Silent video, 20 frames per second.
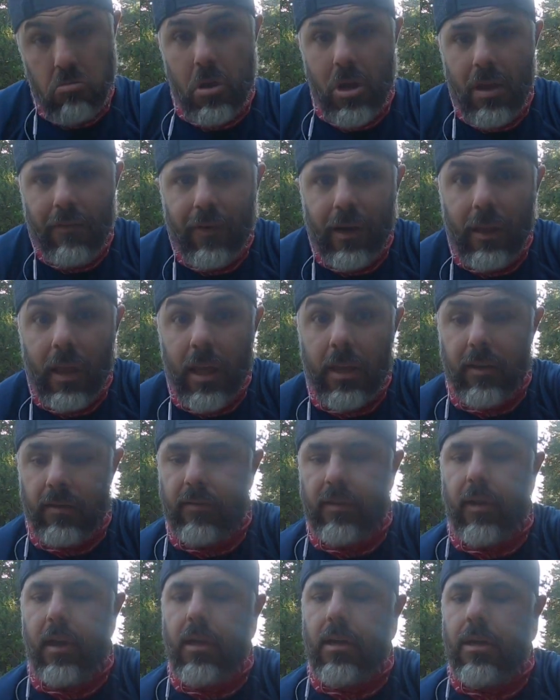if I like it
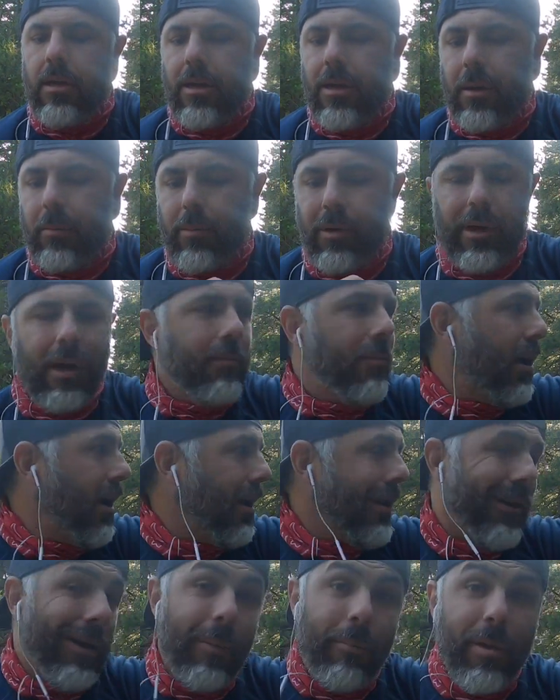tonight. But I'm not
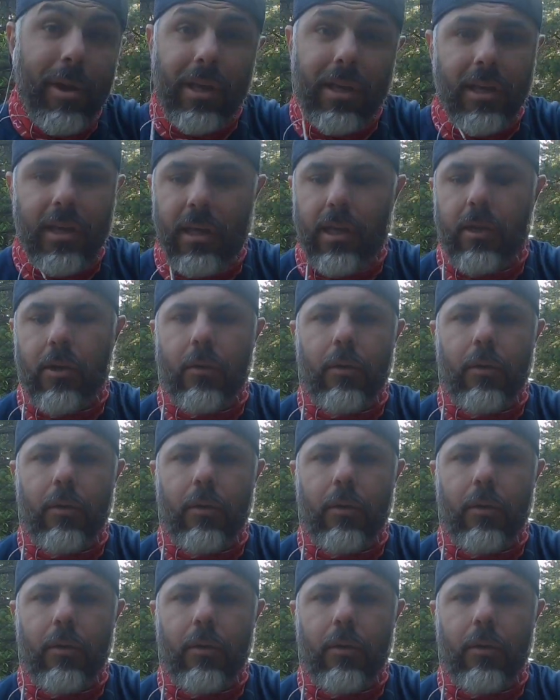a picky eater.